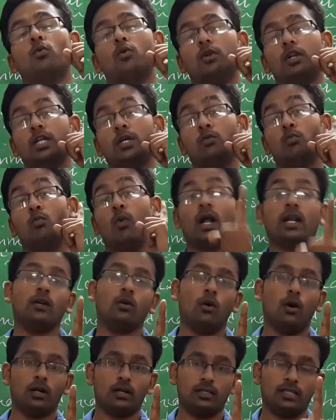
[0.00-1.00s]
only one
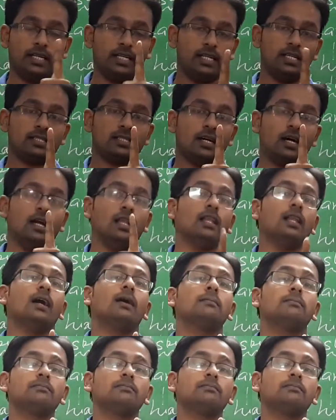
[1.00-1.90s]
God, that is Allah.